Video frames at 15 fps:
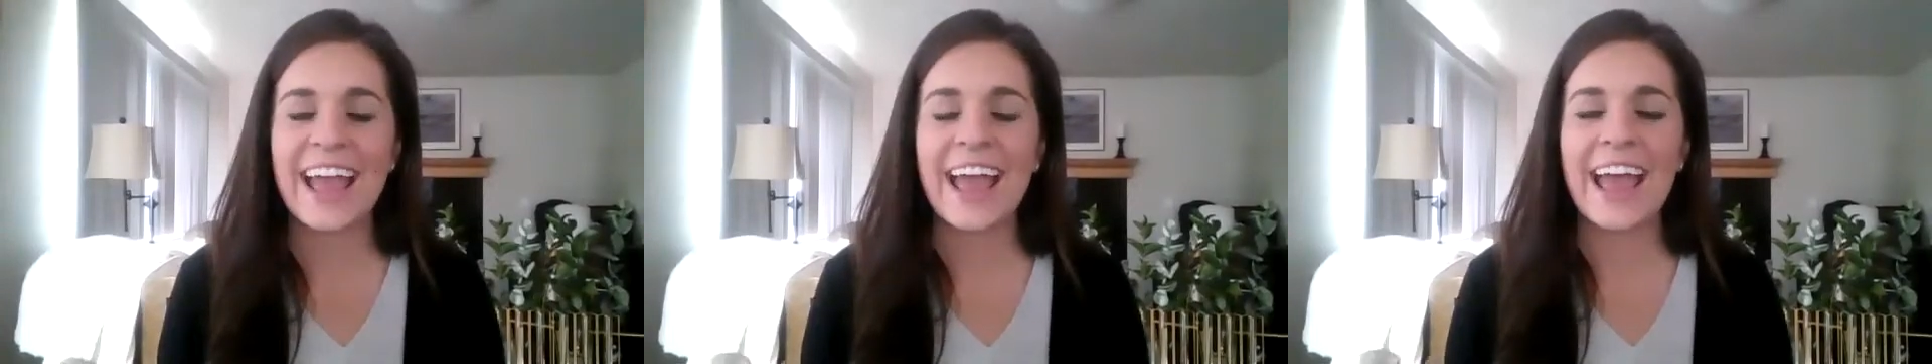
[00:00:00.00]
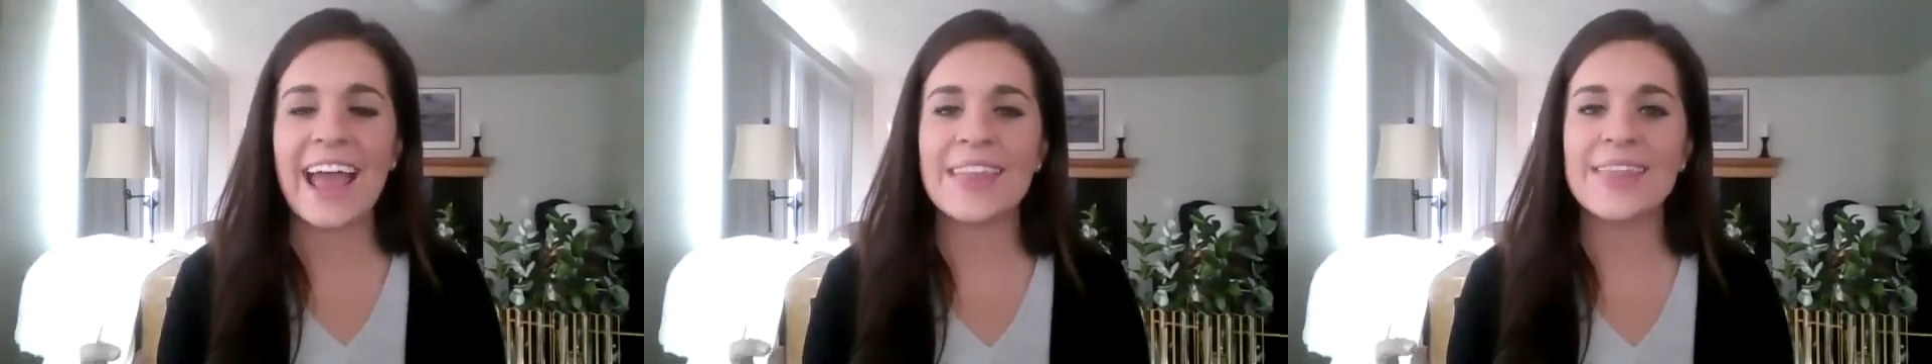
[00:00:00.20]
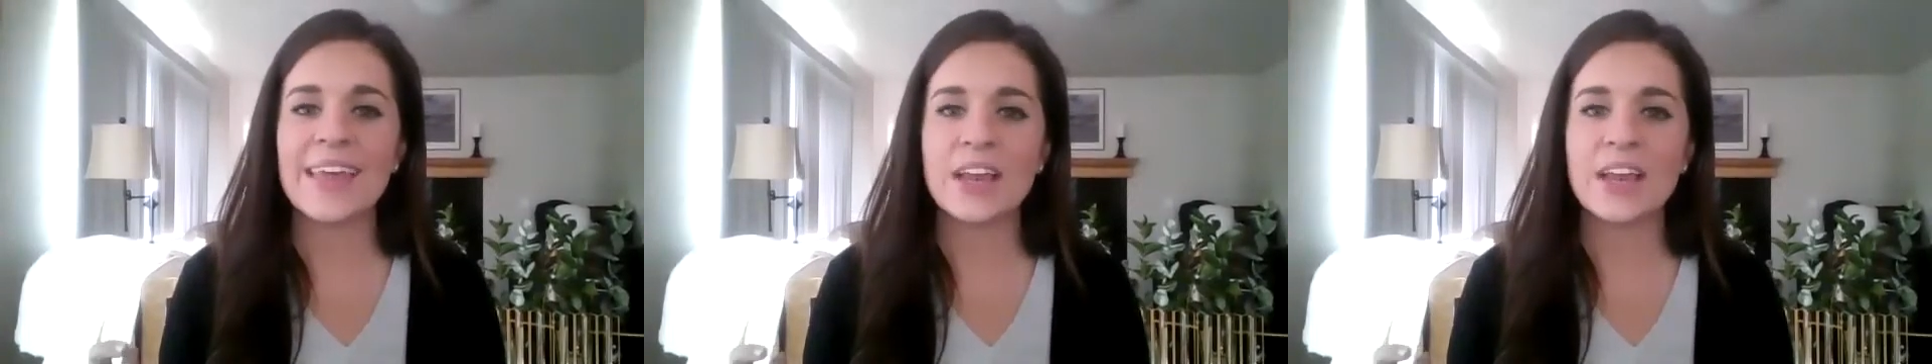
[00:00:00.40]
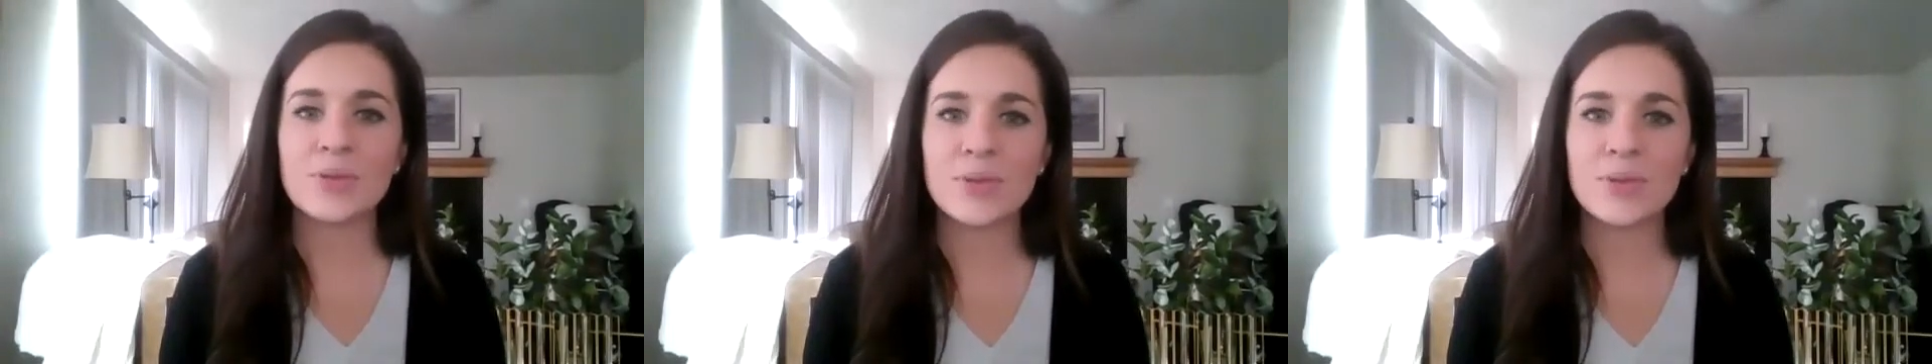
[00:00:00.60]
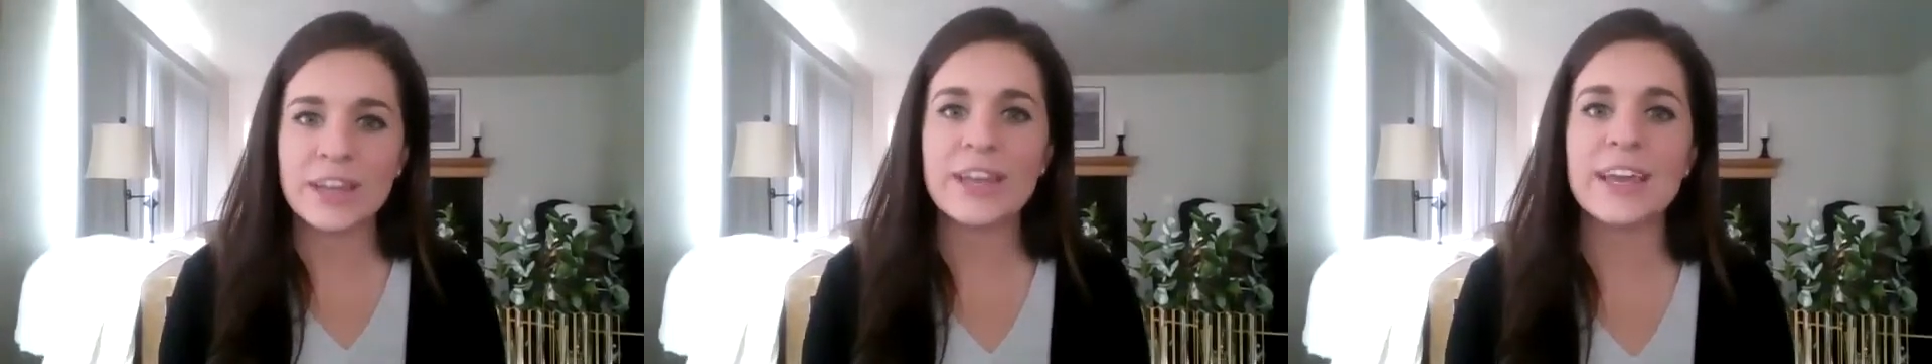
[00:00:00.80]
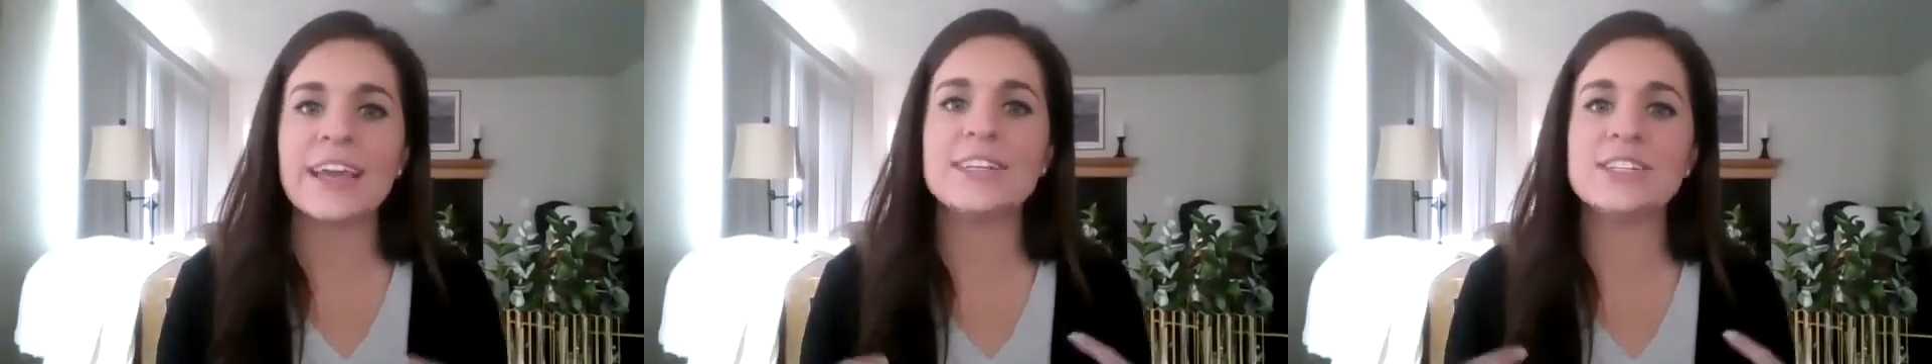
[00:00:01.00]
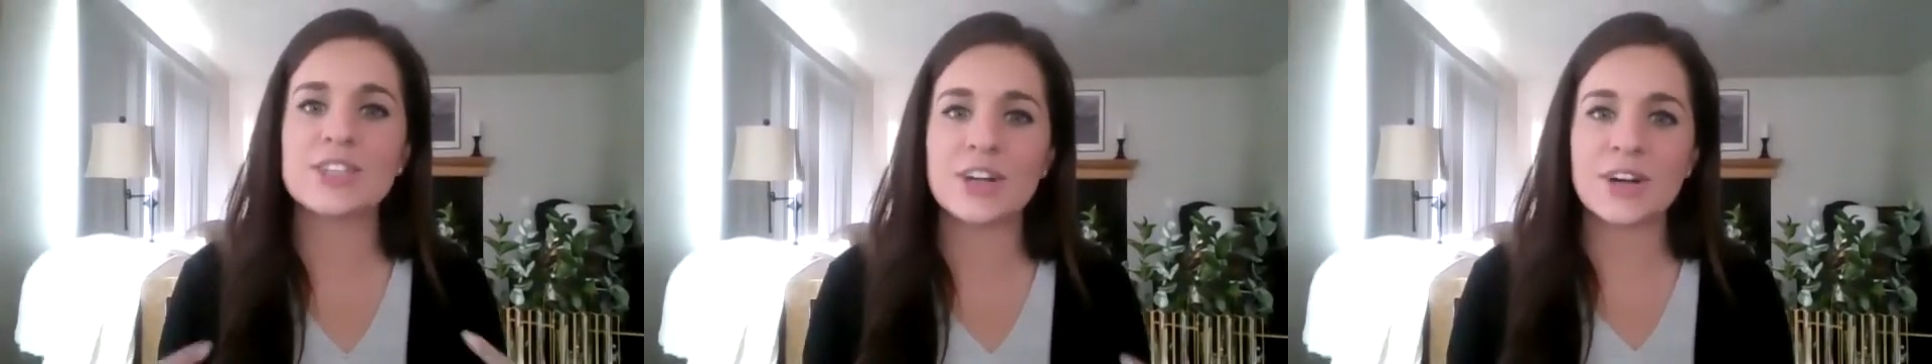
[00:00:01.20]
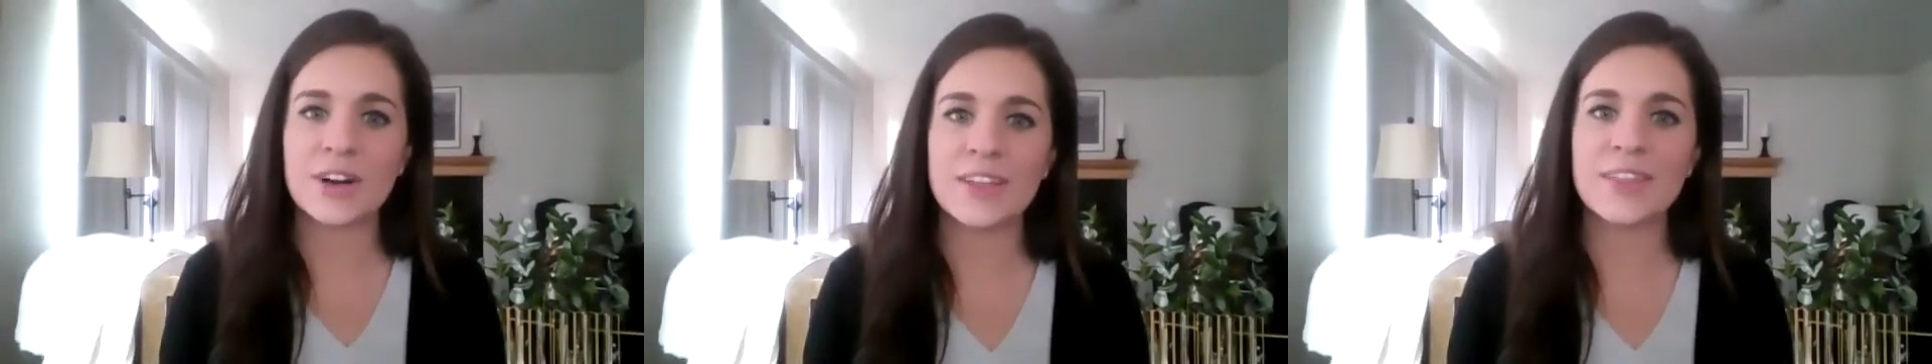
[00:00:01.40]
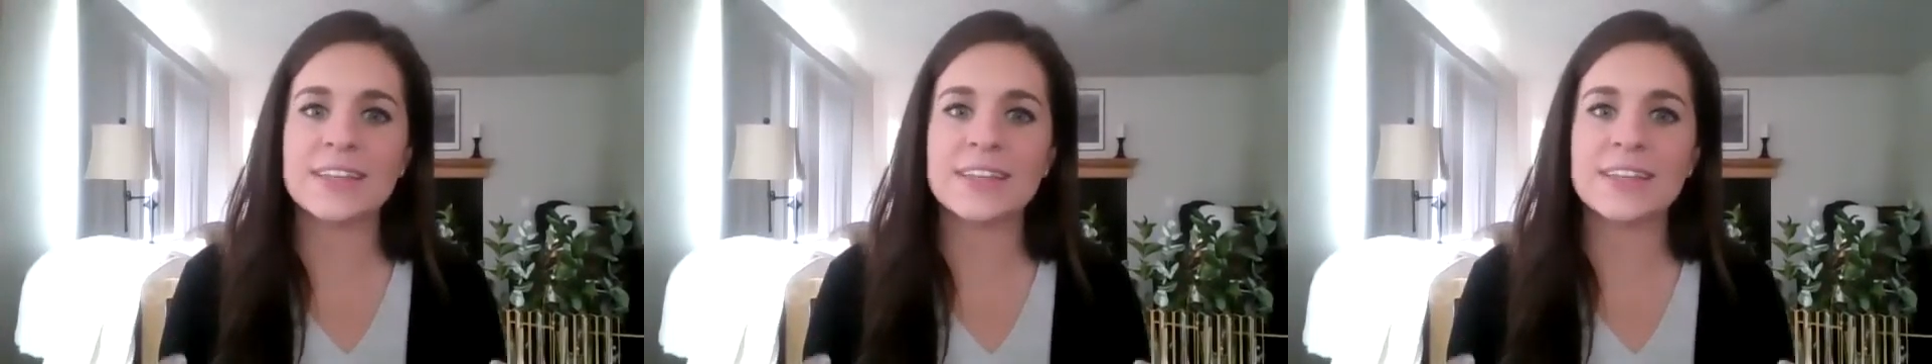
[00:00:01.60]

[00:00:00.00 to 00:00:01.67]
and then re-enter